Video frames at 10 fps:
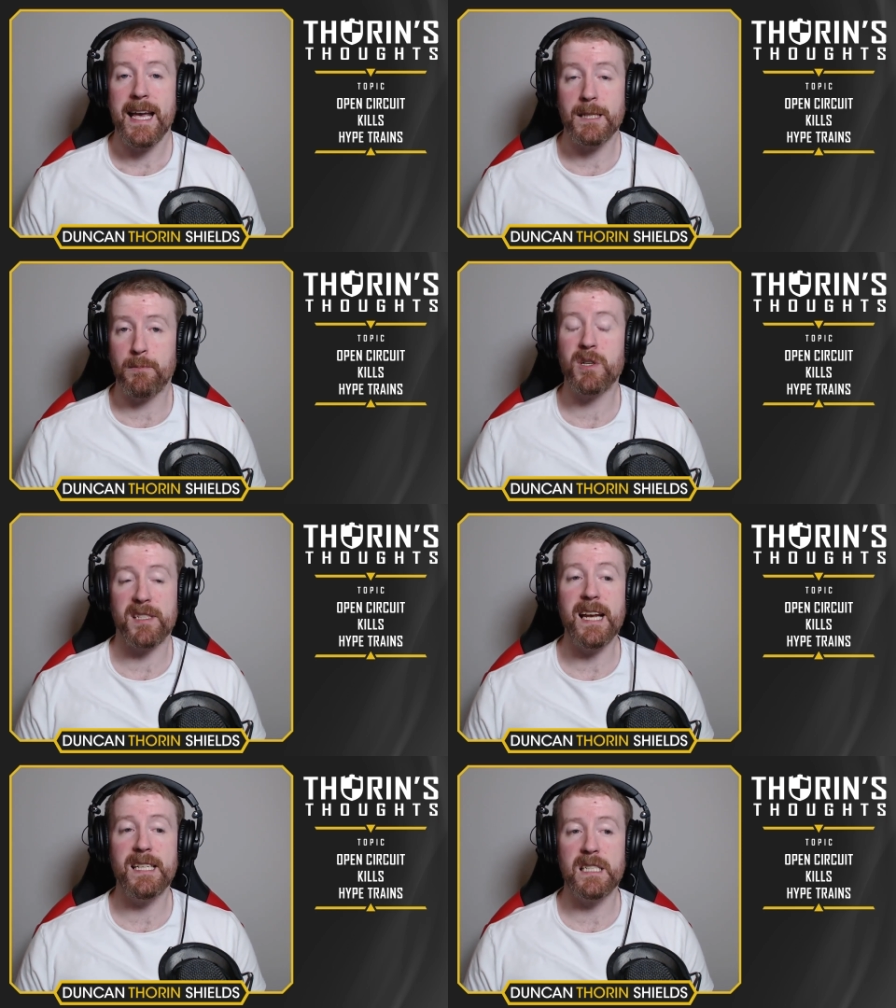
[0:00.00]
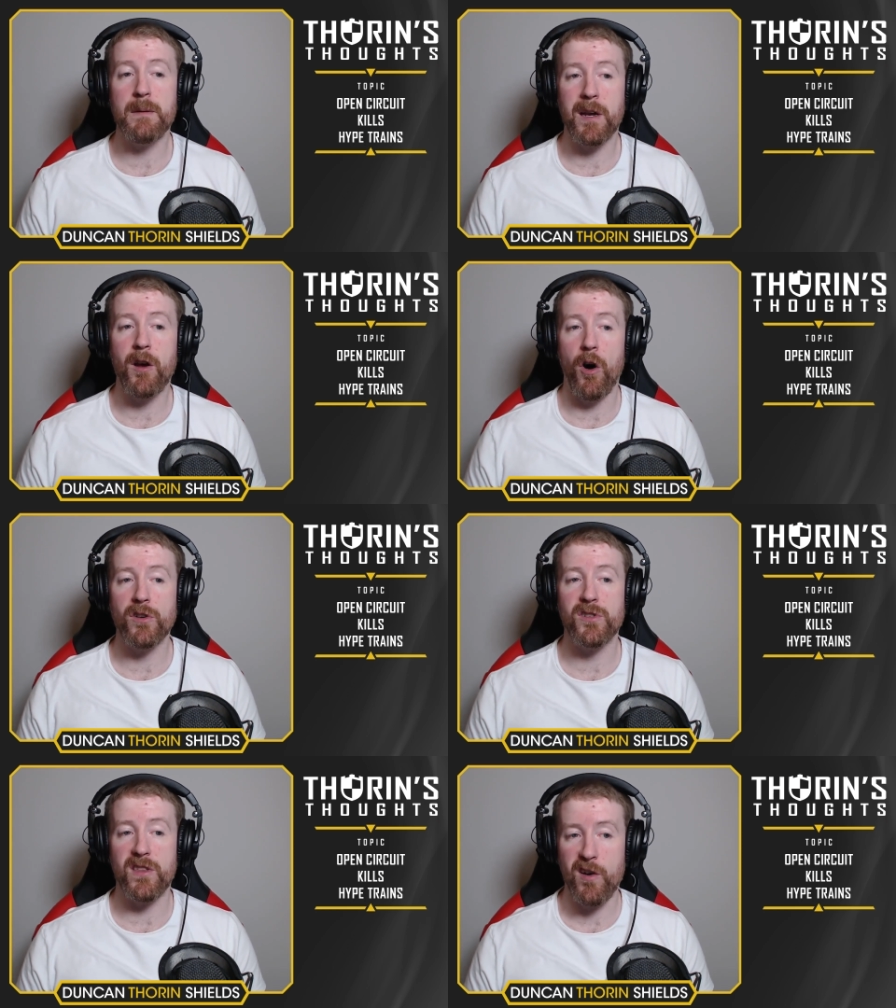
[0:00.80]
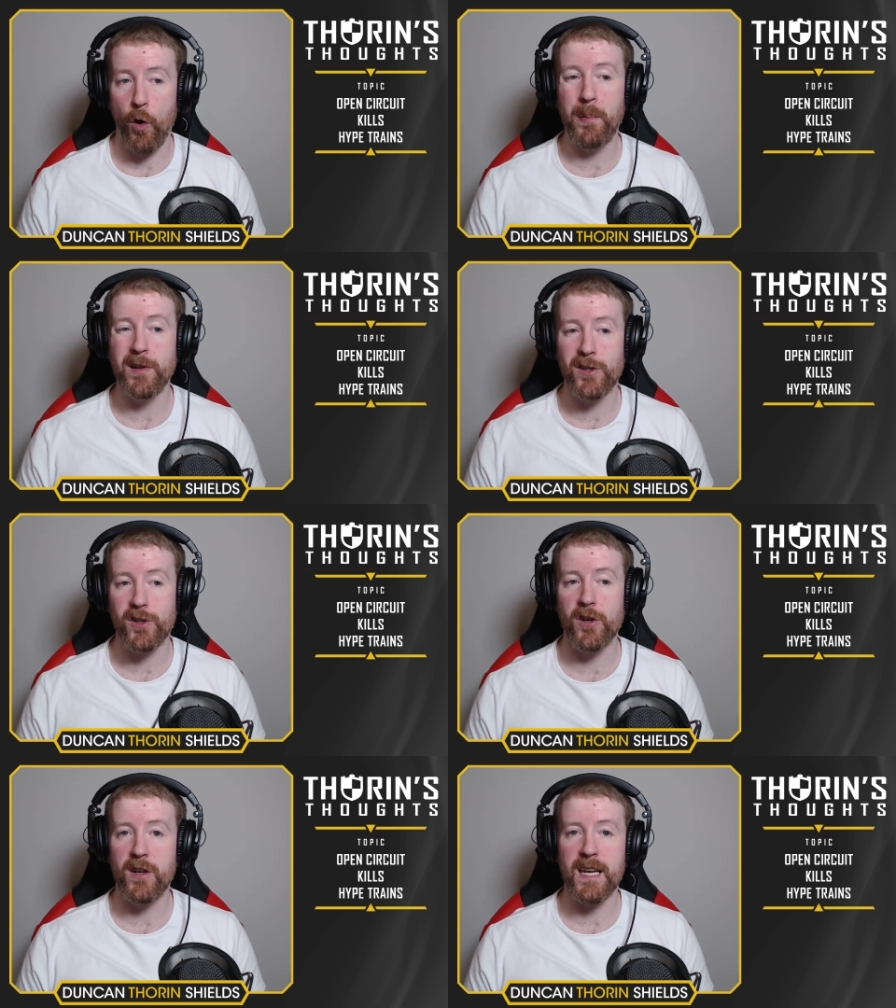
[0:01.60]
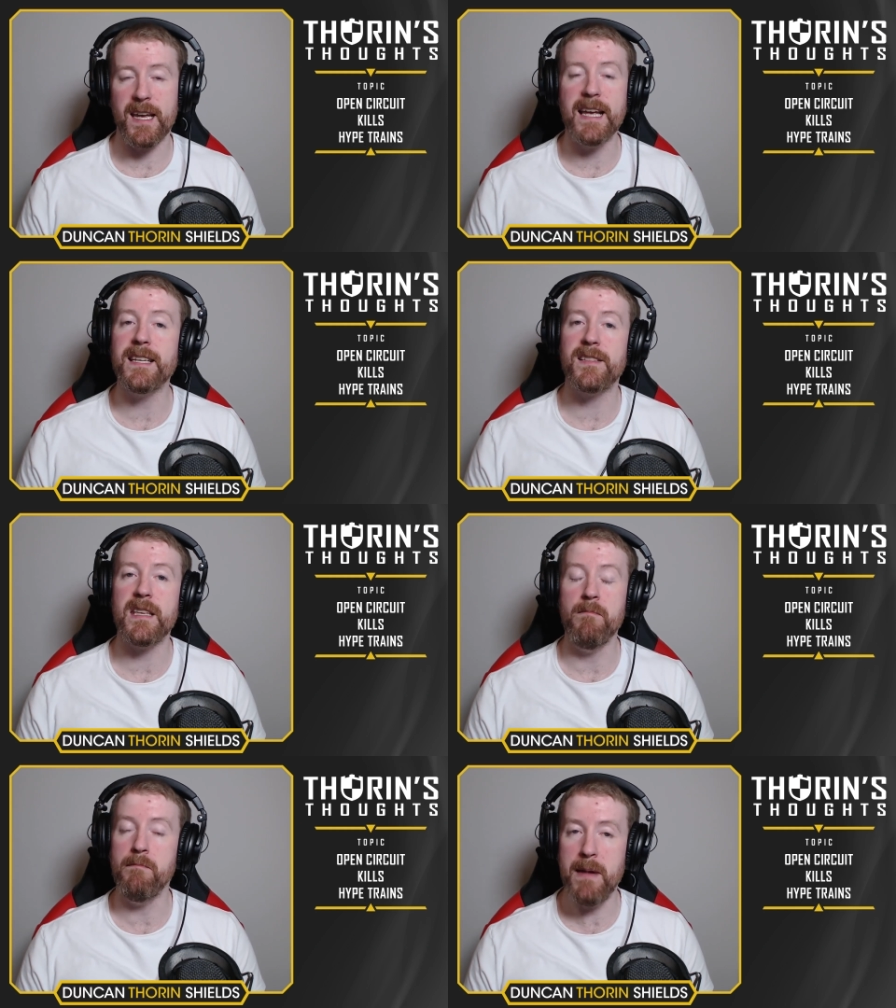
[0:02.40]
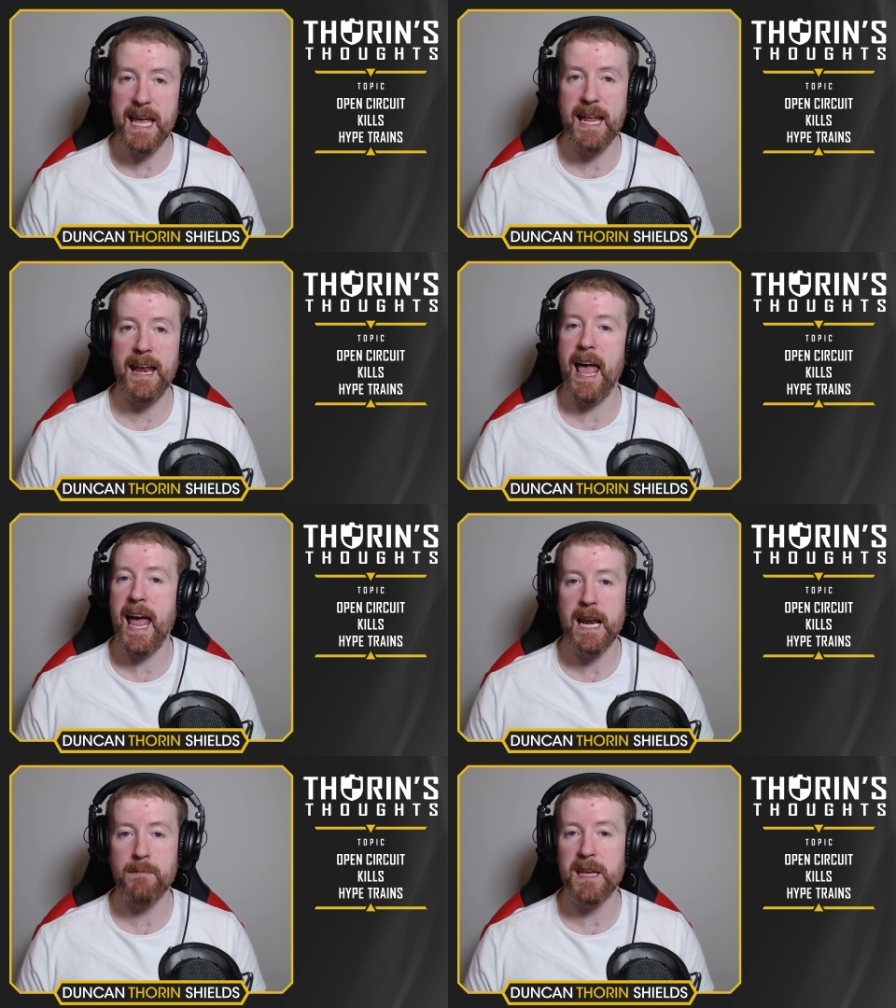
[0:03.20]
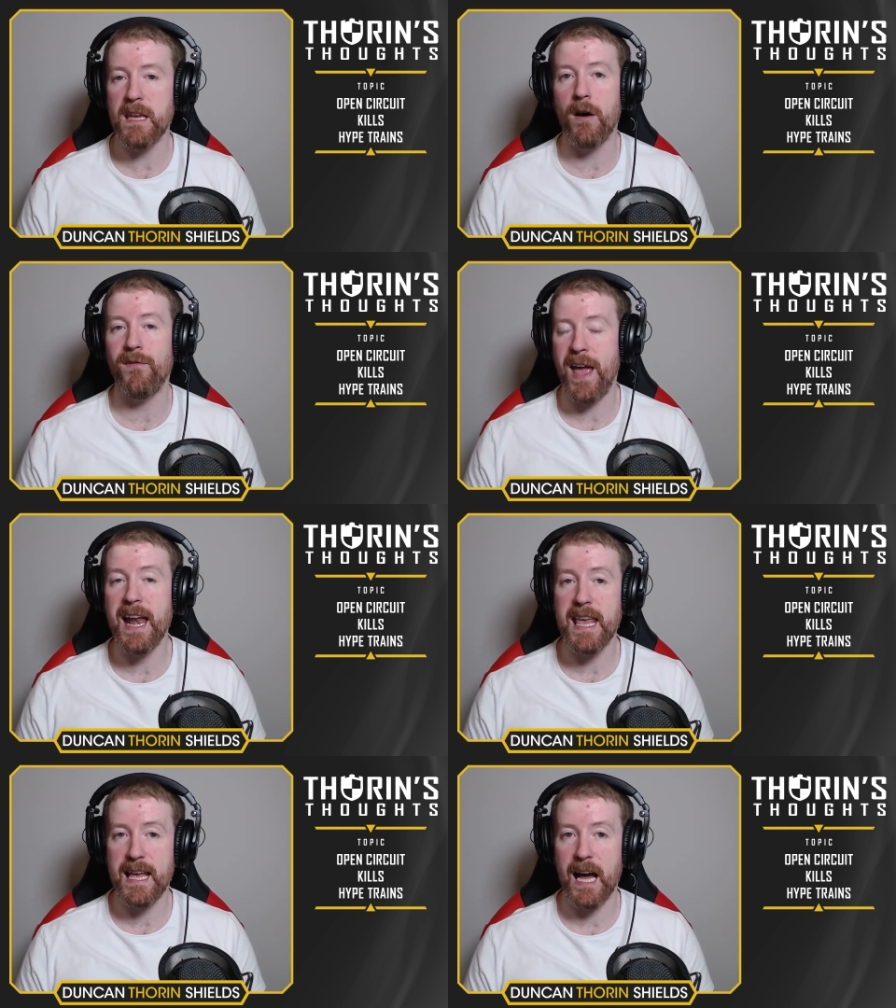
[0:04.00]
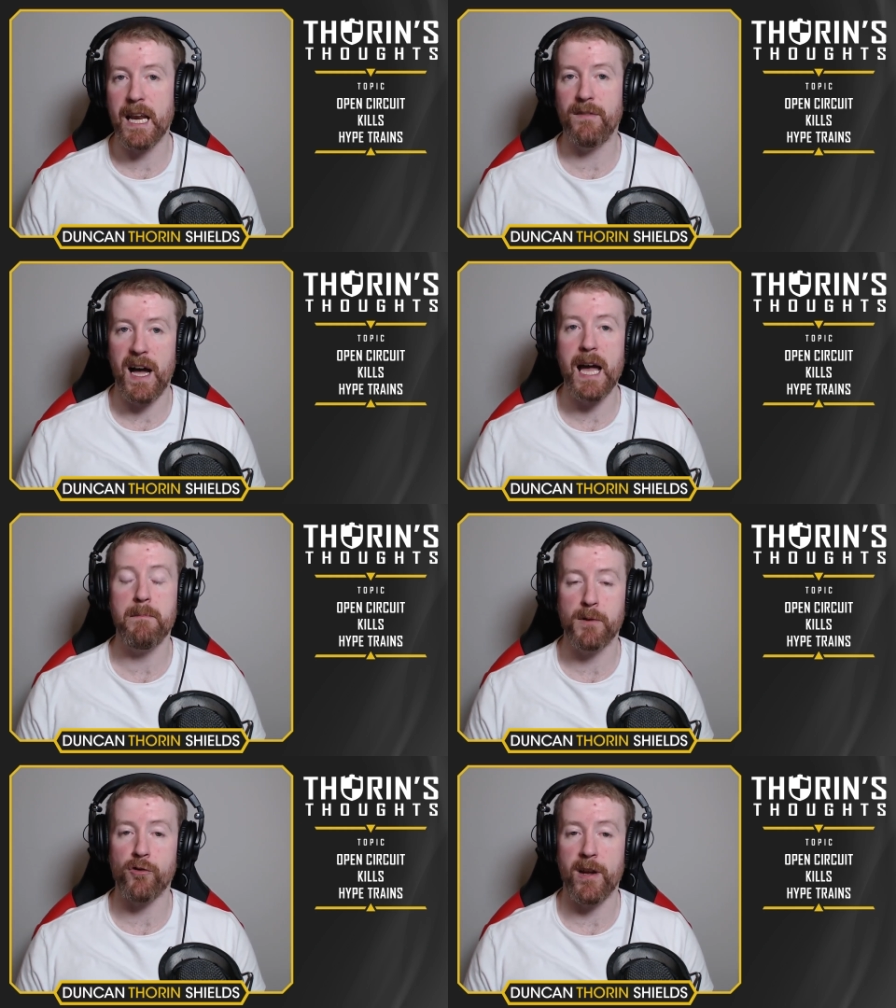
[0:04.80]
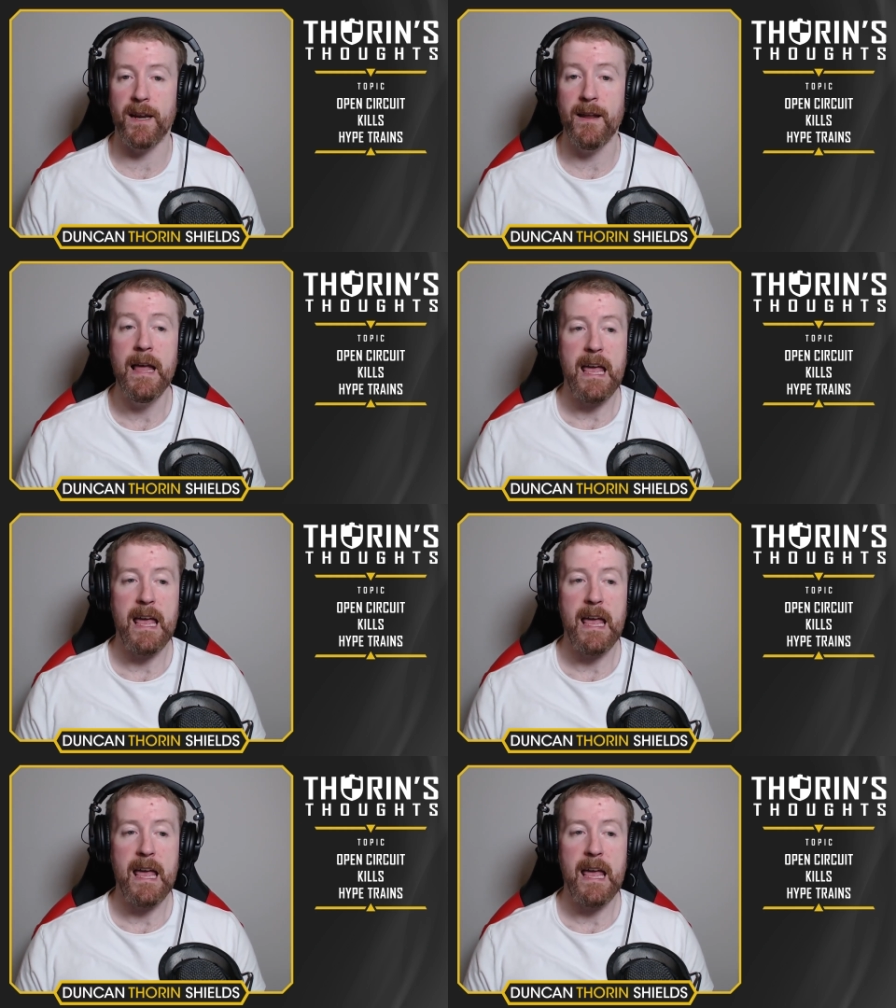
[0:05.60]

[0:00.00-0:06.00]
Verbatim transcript: is precisely because the open circuit is the main enemy of any kind of a hype train.